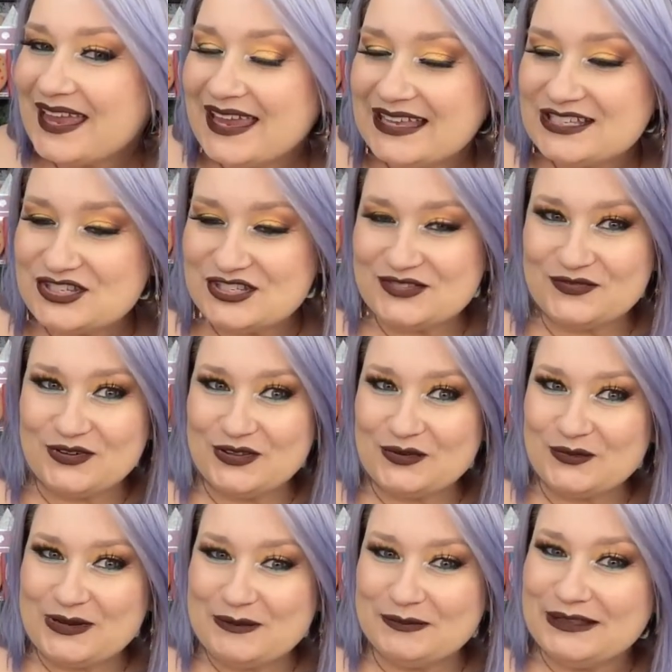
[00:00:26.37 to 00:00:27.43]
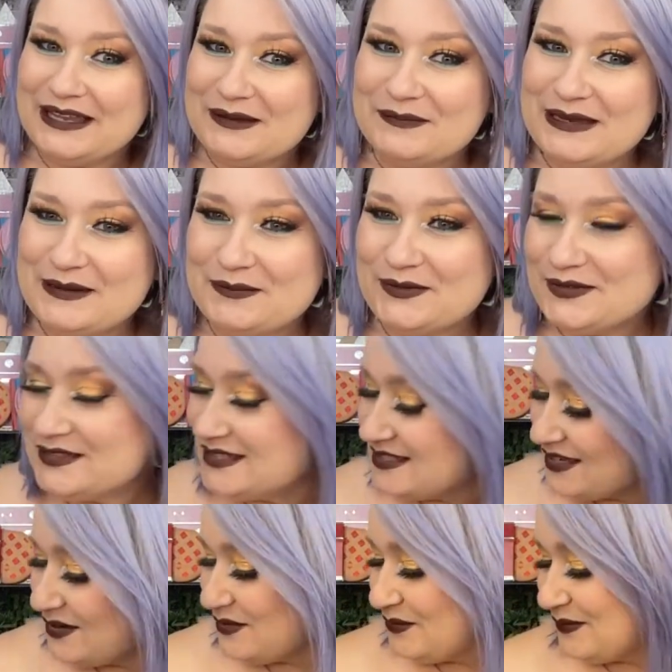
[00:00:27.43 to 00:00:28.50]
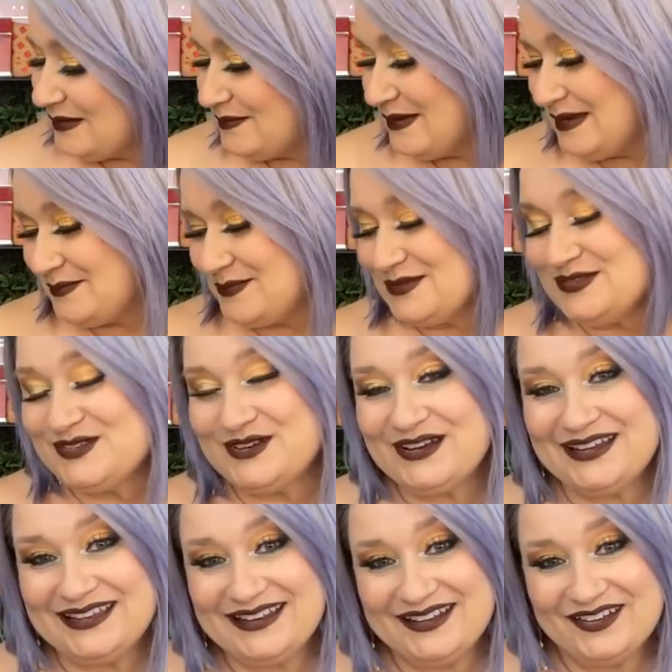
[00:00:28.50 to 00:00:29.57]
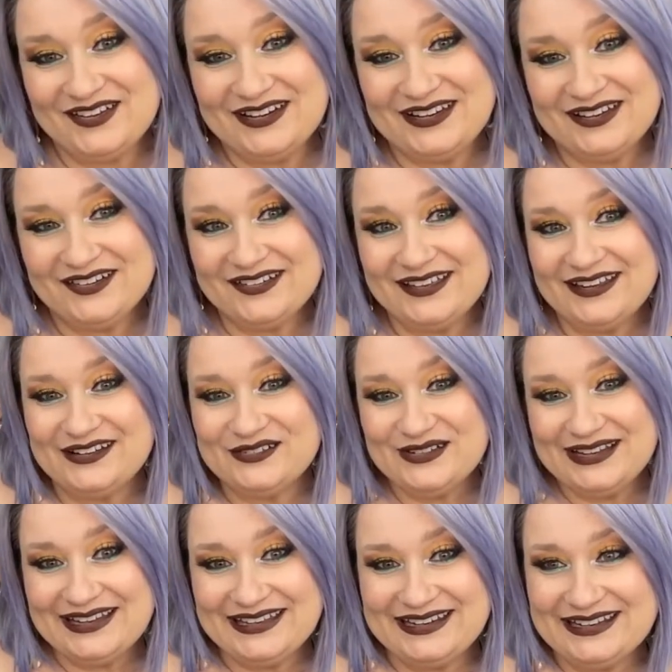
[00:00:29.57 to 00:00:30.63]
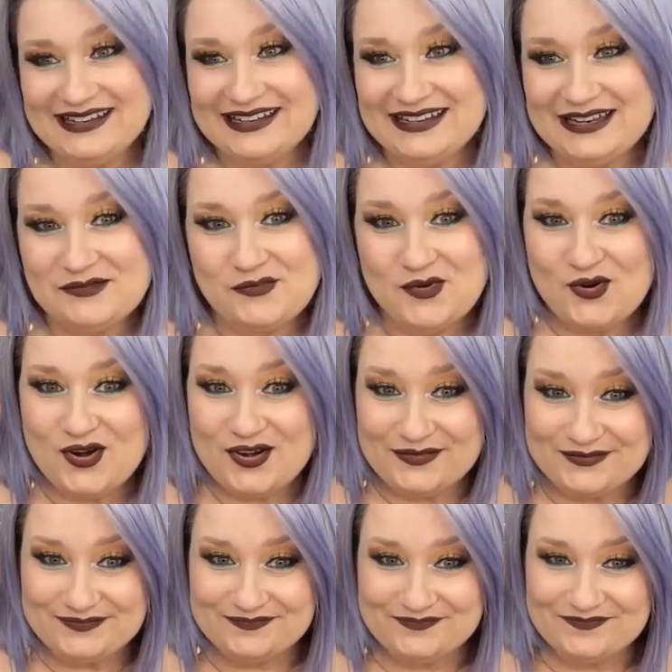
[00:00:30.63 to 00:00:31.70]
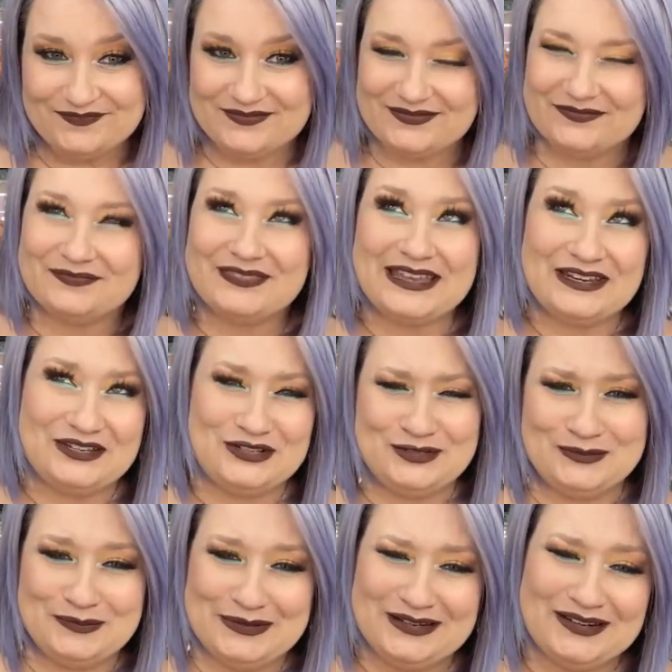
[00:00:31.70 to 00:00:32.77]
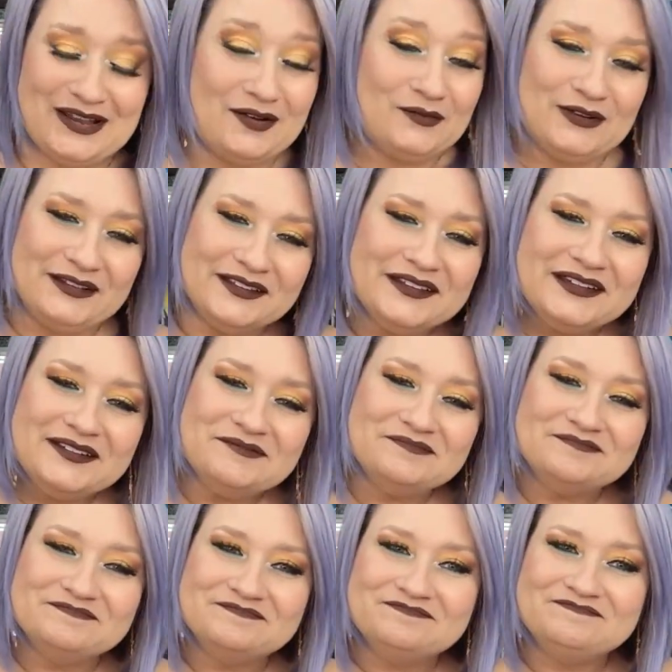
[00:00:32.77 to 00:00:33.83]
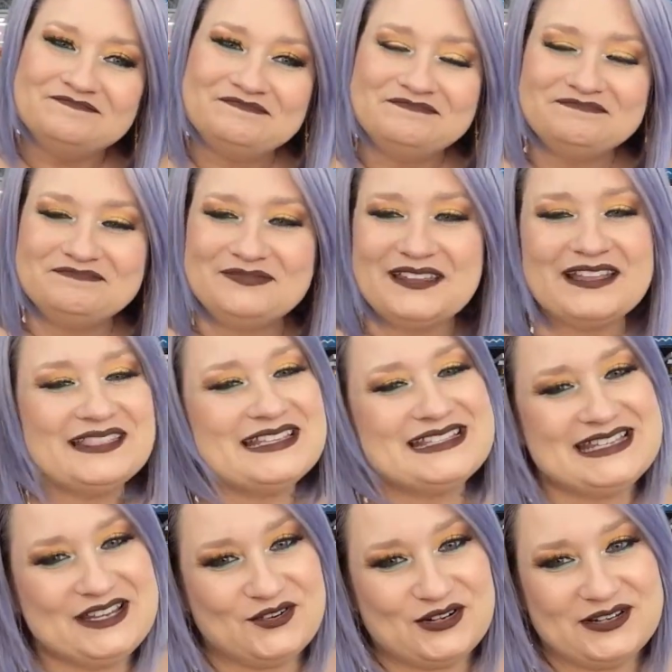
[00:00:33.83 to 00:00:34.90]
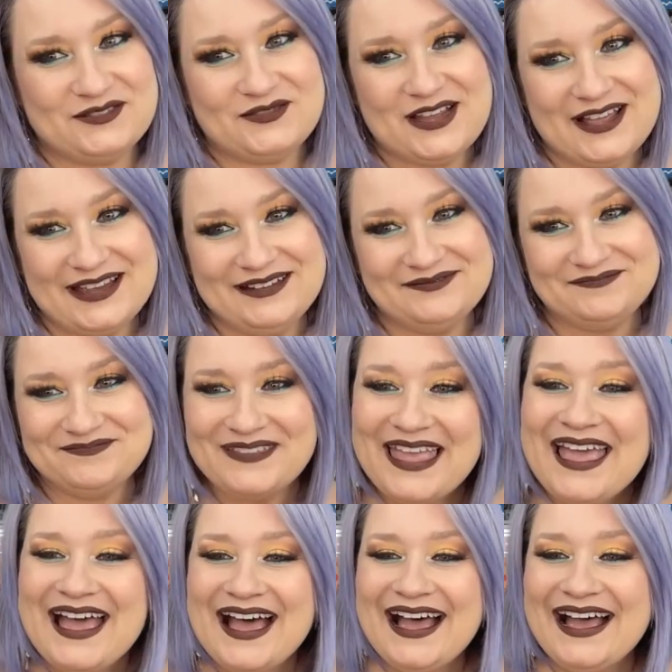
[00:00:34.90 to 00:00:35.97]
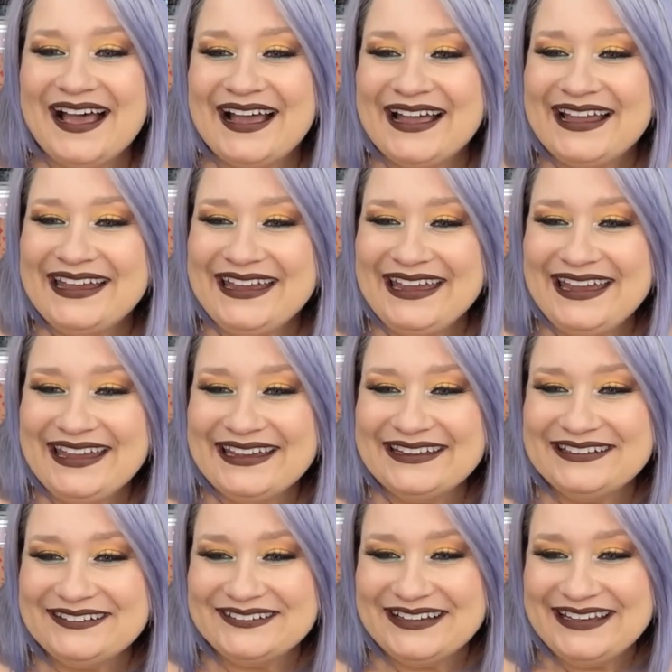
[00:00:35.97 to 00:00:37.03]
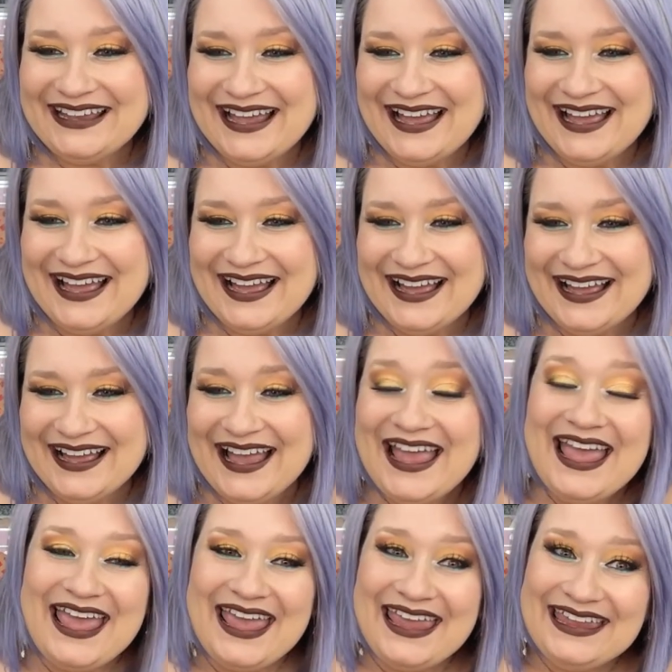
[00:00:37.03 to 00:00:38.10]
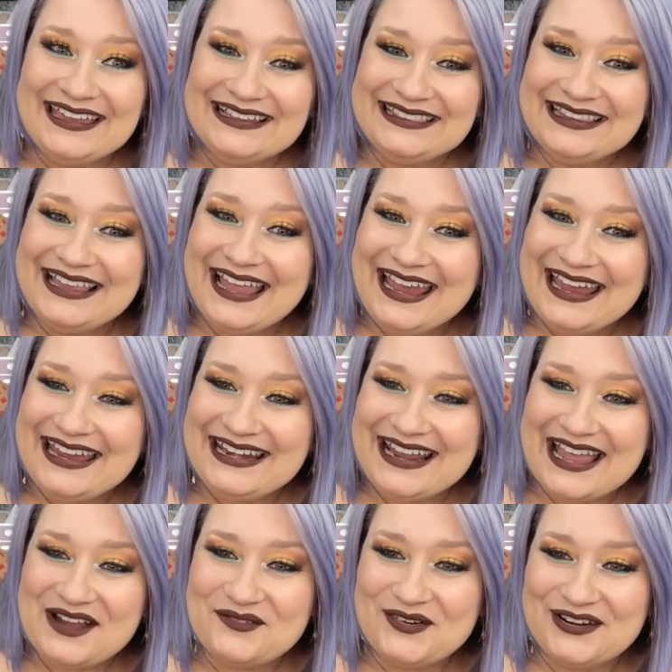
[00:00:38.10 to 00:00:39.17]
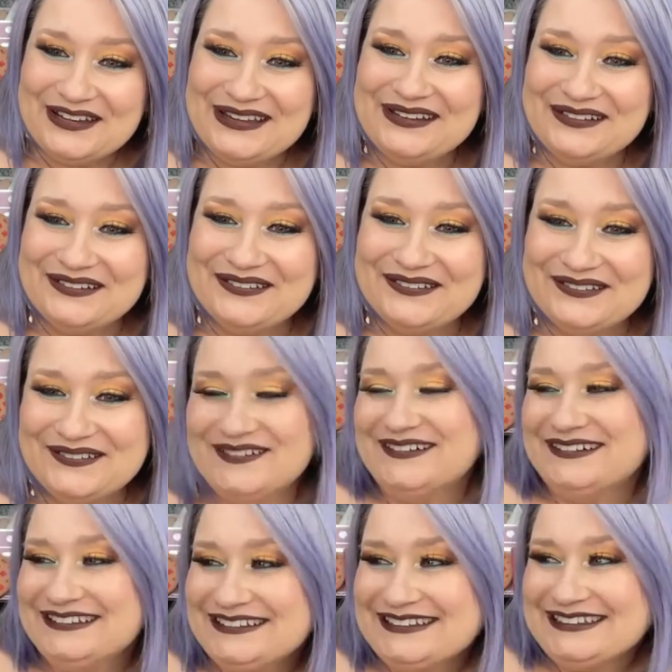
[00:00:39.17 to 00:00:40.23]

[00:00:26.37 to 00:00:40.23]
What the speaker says: It's just for the replay people. So when people start getting on here, they don't get it anymore. They do, but not really. Not the secretive kind. Hi, Andrea. Hey, Elaine. How are you?